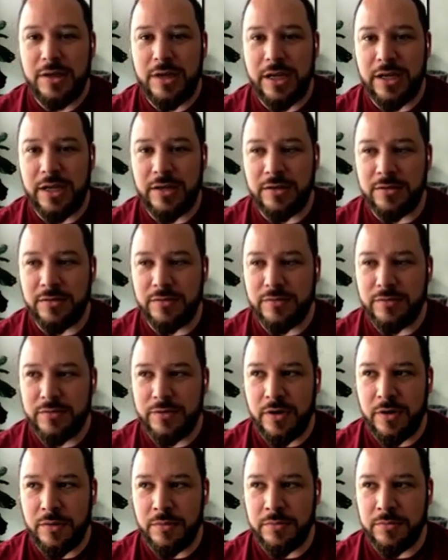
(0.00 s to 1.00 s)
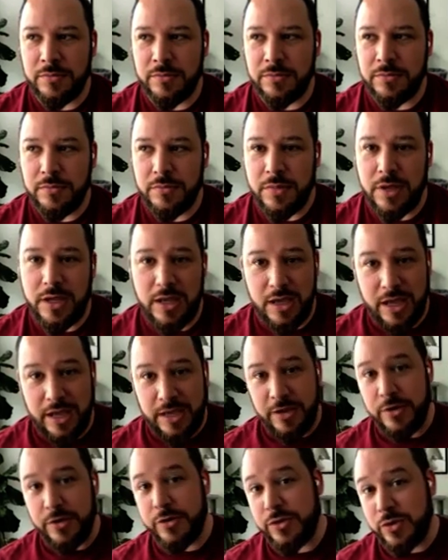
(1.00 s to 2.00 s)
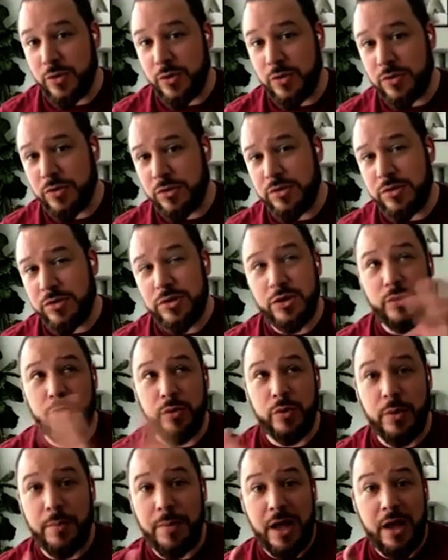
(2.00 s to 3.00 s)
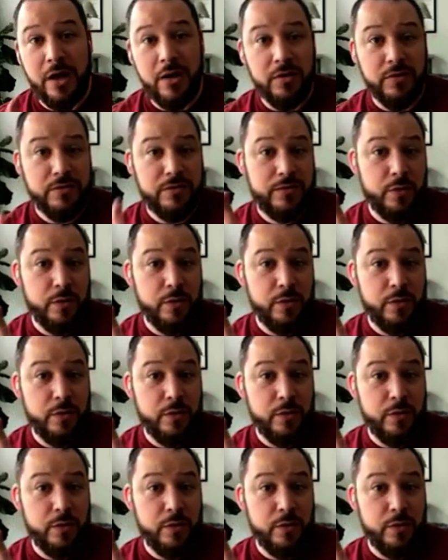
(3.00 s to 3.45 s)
And from 8 years old to about